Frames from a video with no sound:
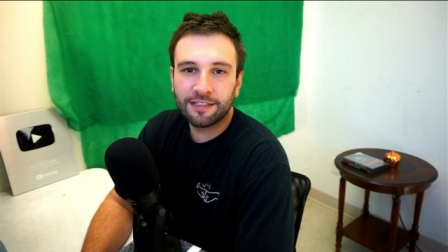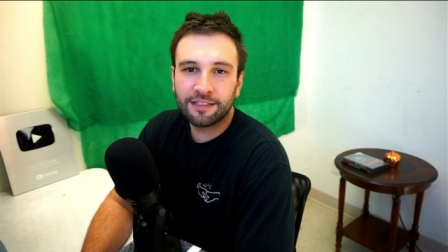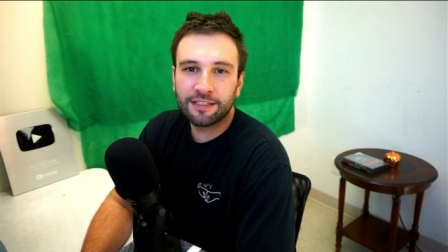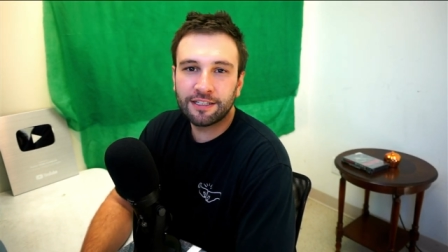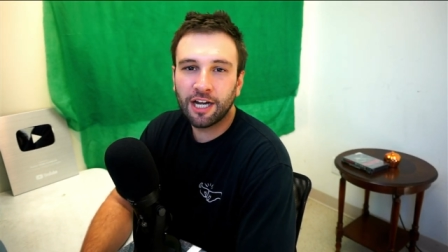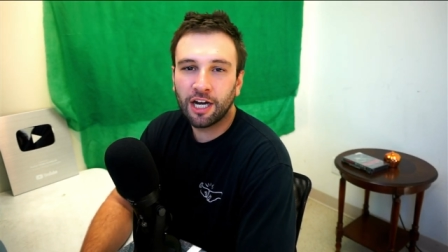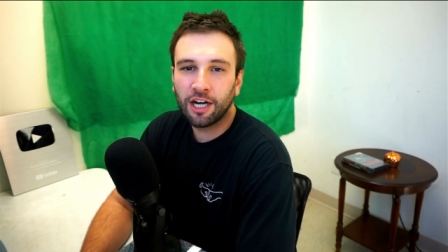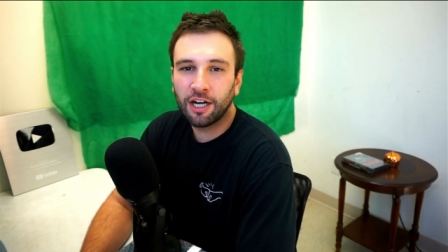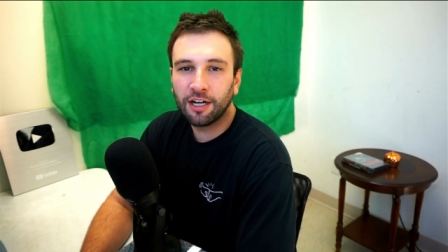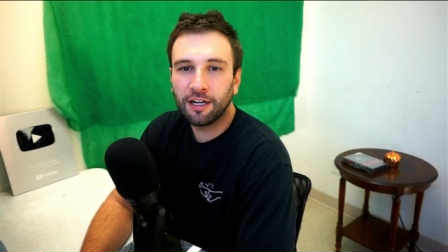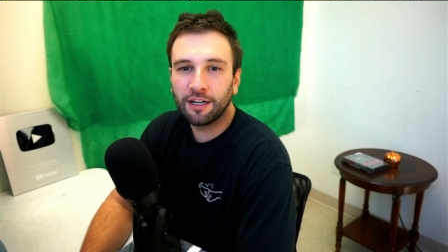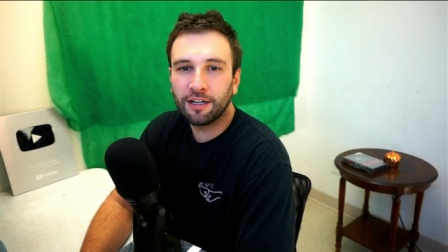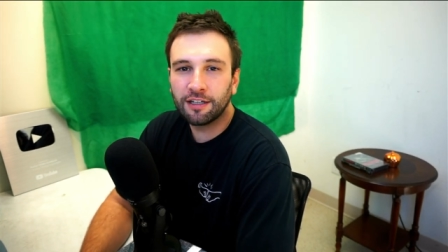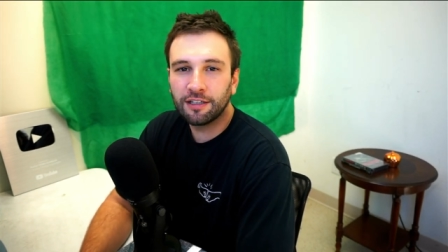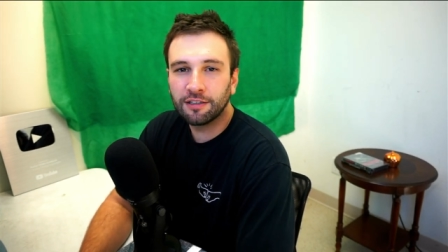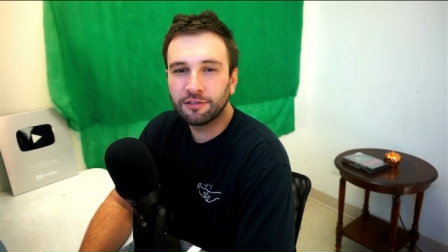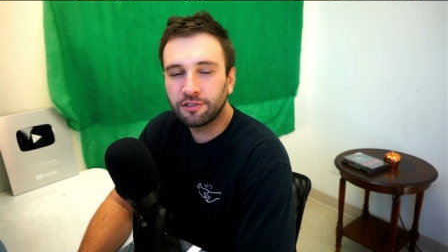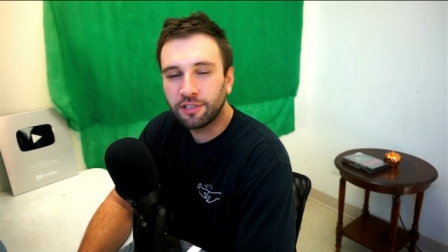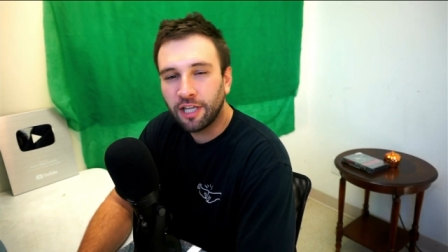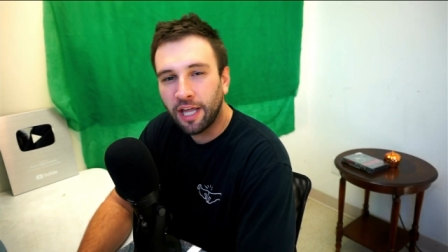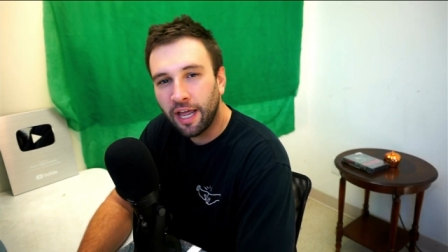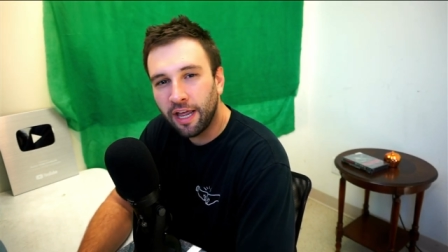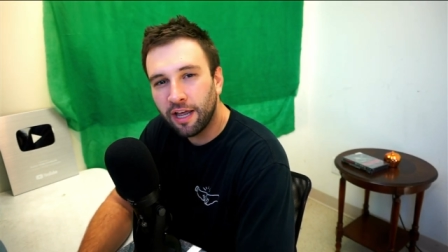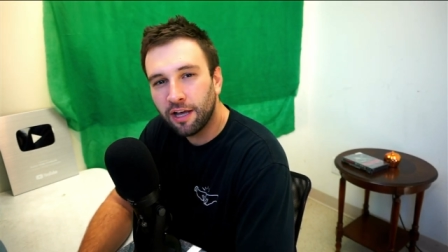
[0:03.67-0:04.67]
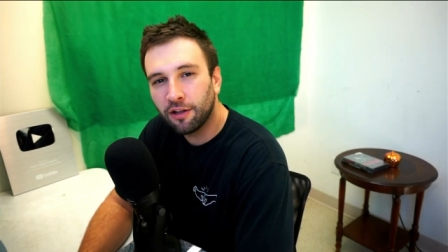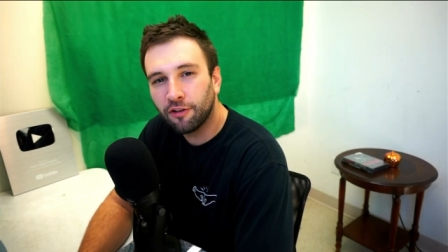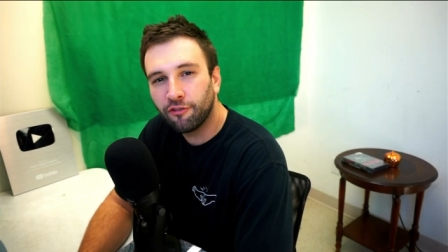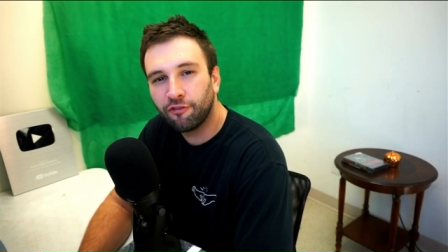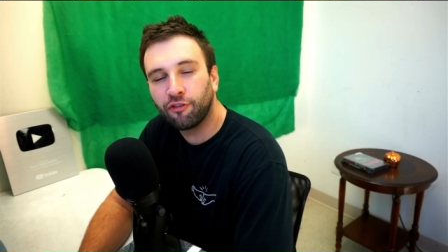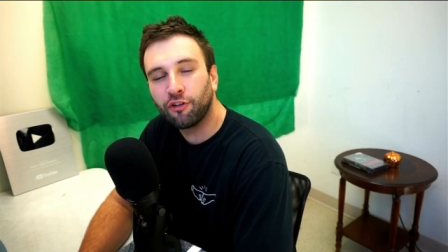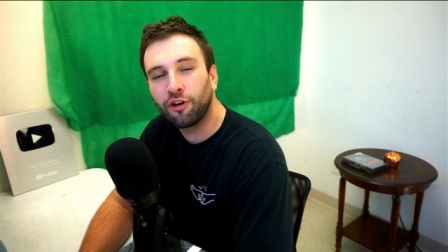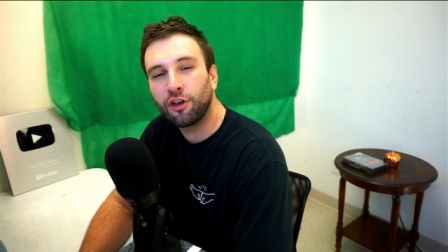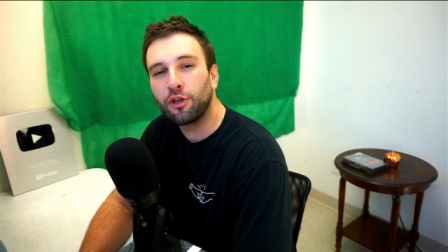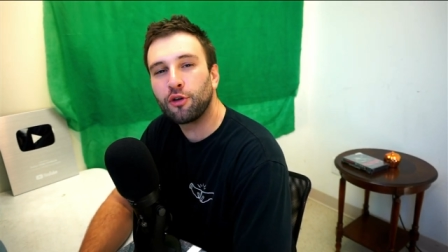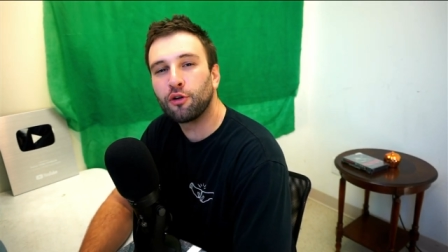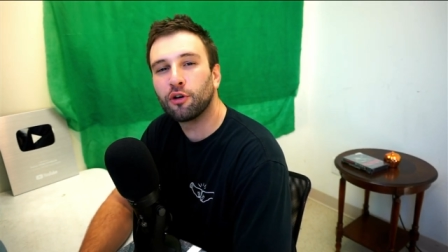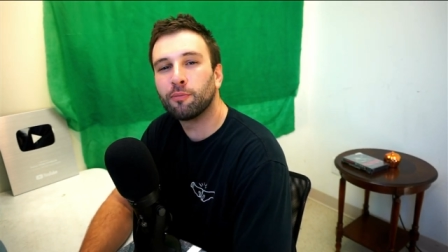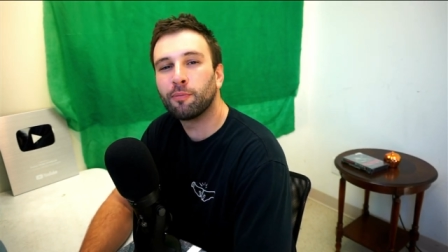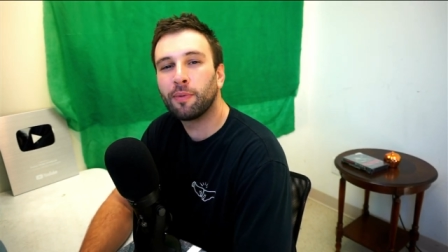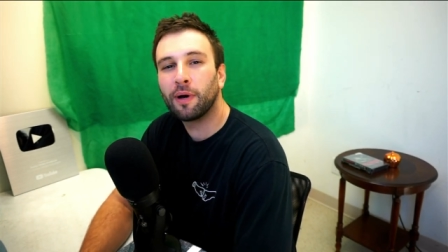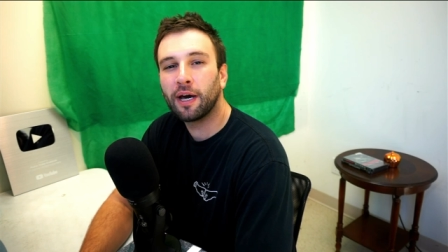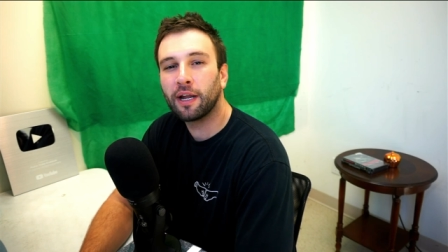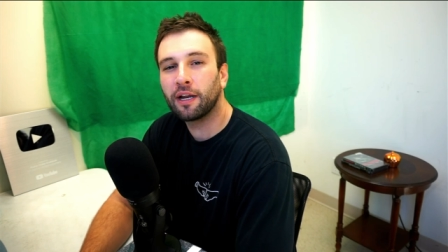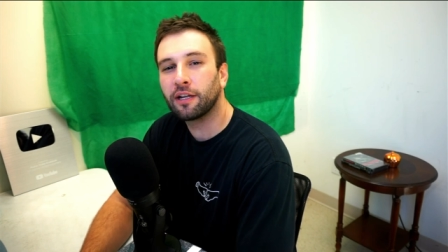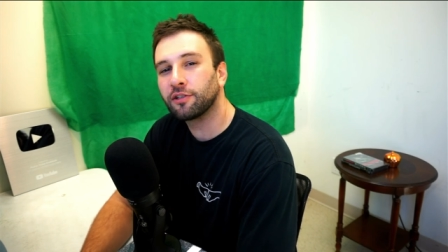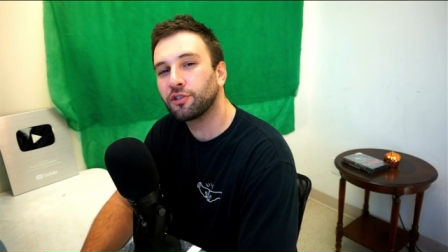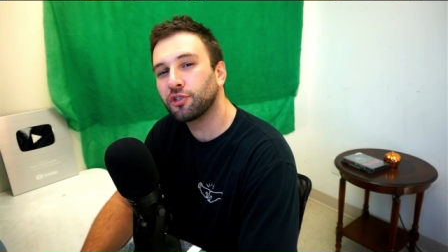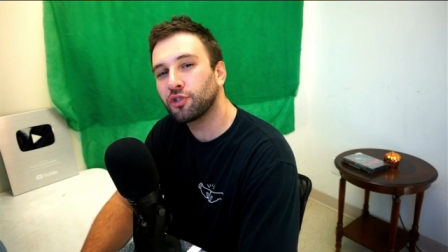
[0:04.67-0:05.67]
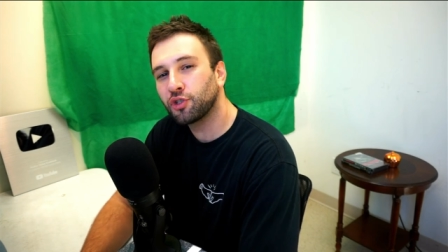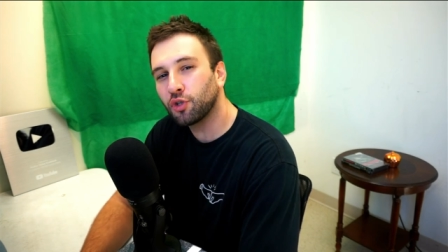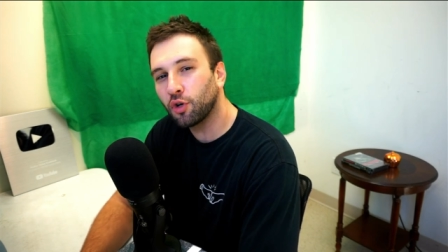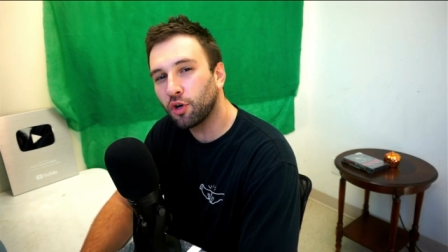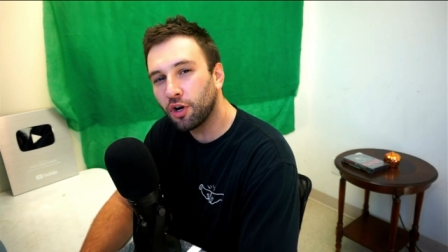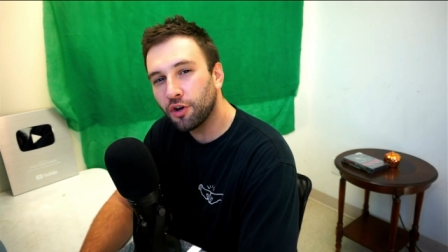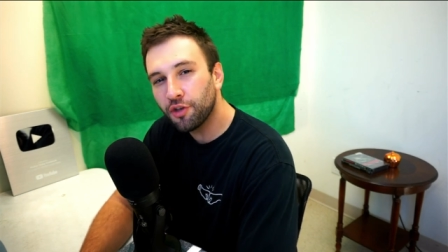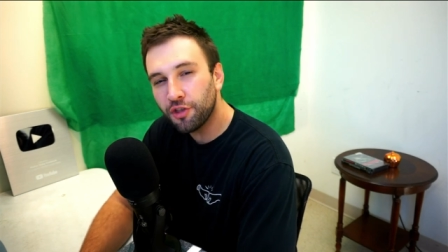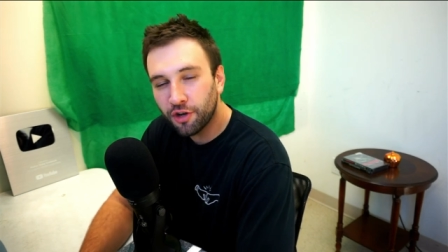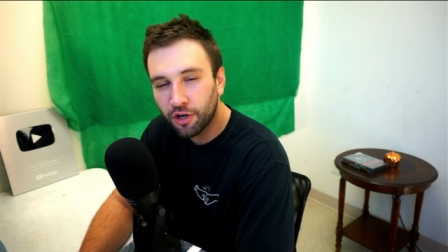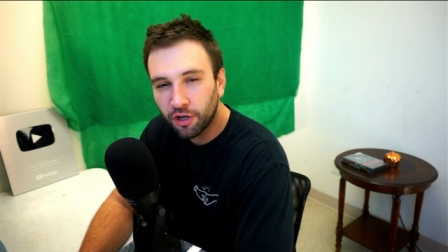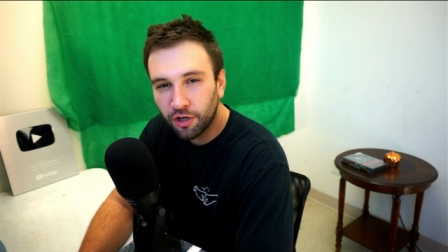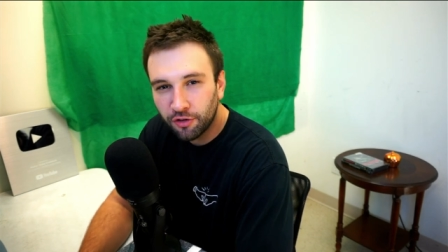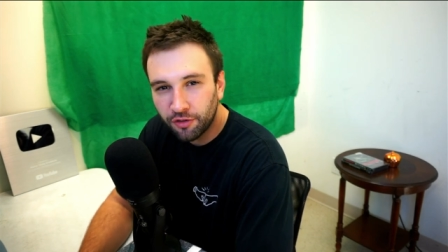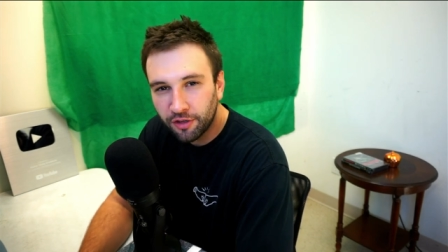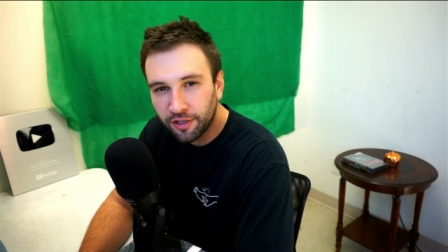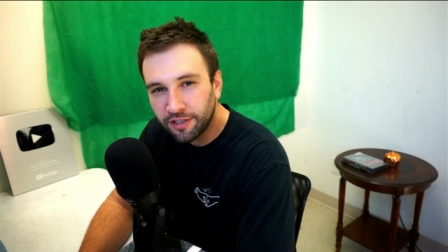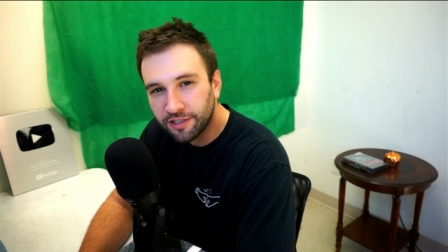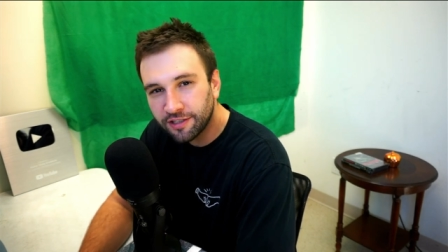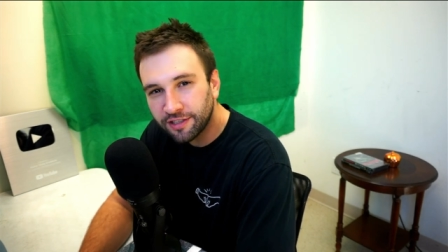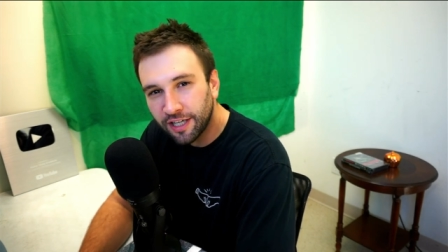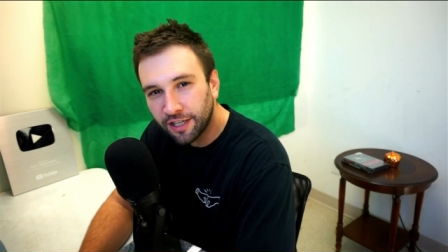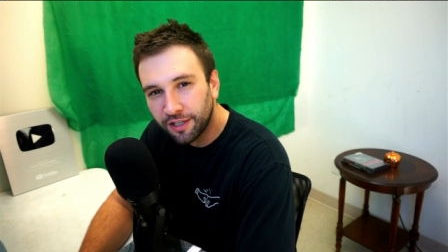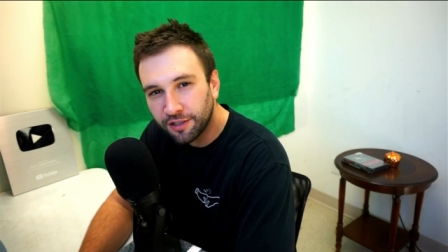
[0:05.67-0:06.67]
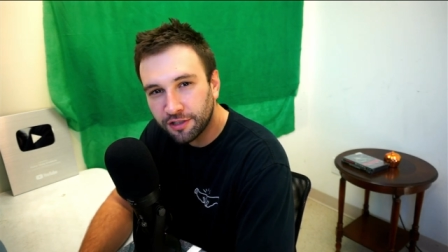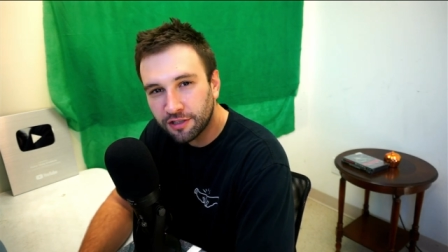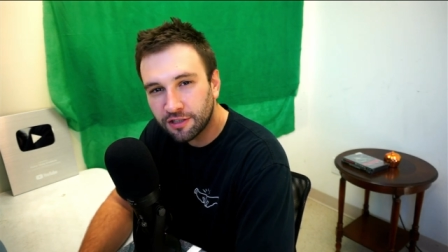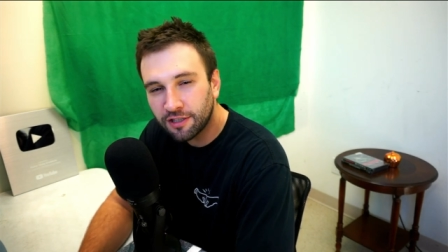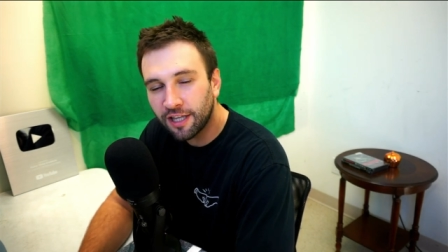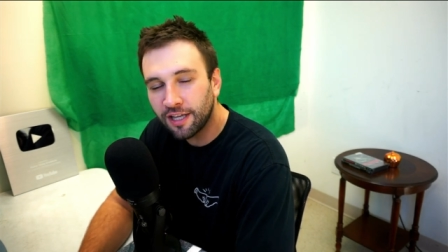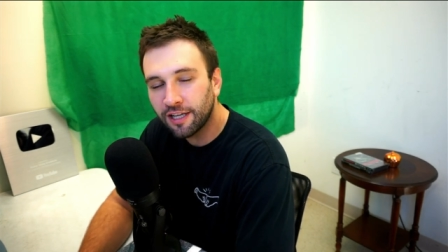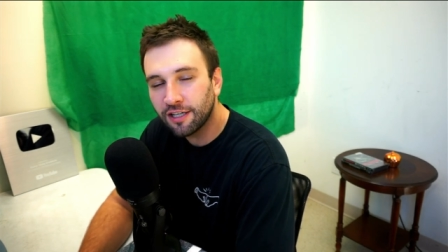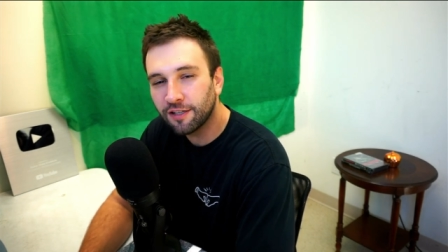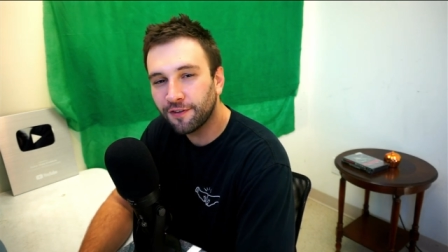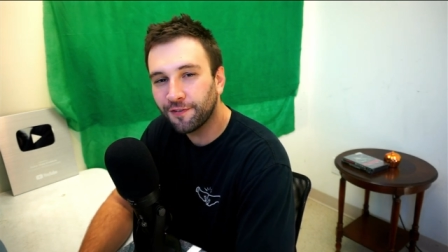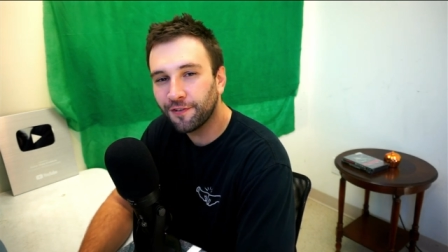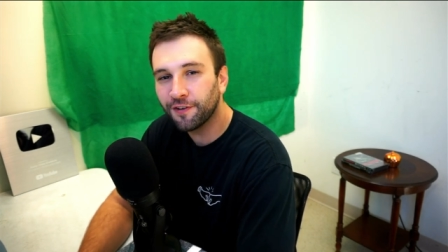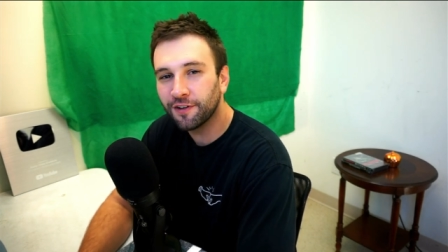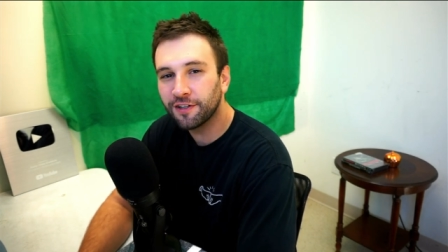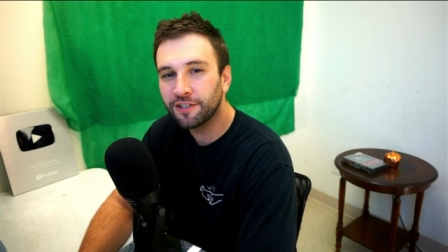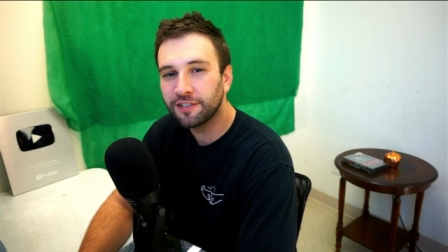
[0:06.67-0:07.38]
tall tale for you about a store that only sells things for a